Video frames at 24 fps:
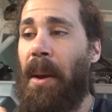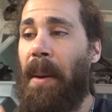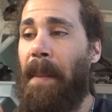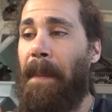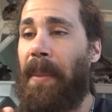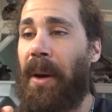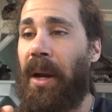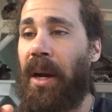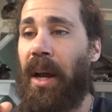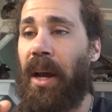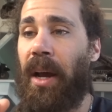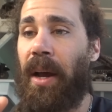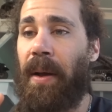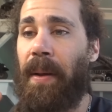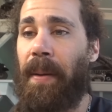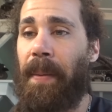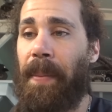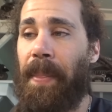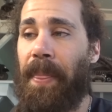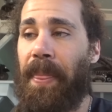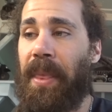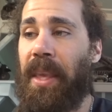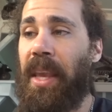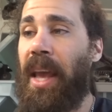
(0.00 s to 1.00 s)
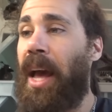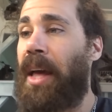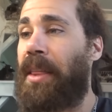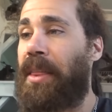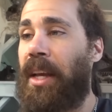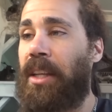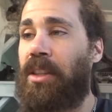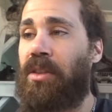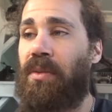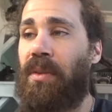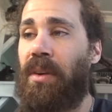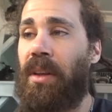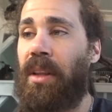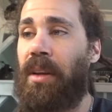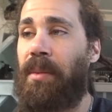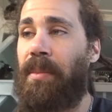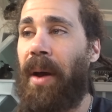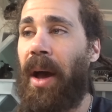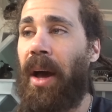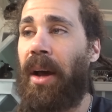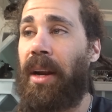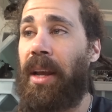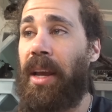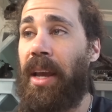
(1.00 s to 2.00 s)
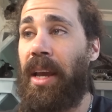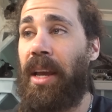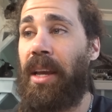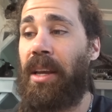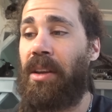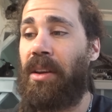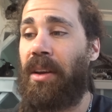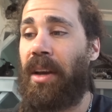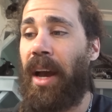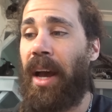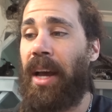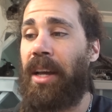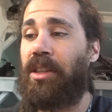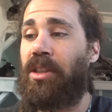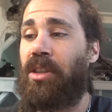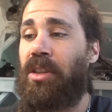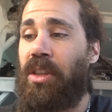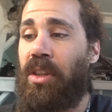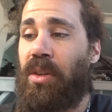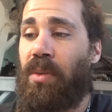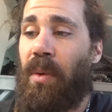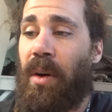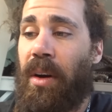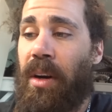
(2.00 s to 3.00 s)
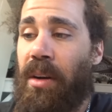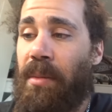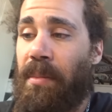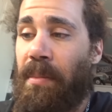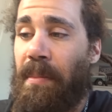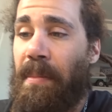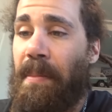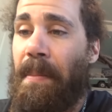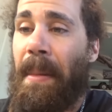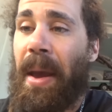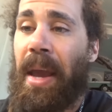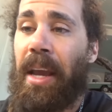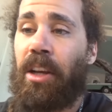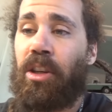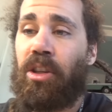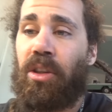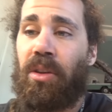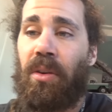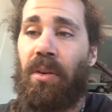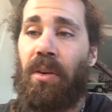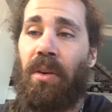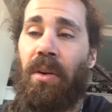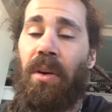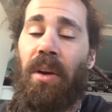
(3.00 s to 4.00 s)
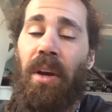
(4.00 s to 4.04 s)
But yeah, that's really about it, you guys. You just want to make sure